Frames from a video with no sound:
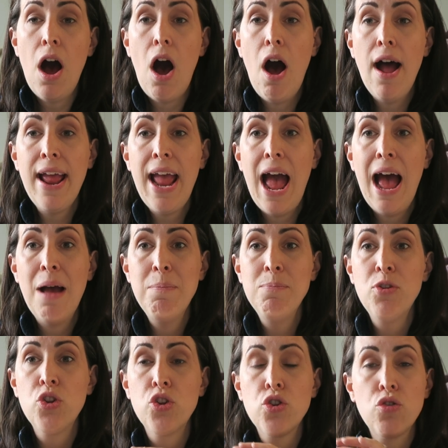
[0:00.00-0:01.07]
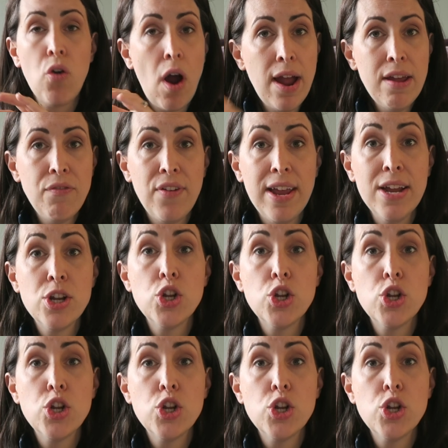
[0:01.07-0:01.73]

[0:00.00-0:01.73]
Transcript: I am striving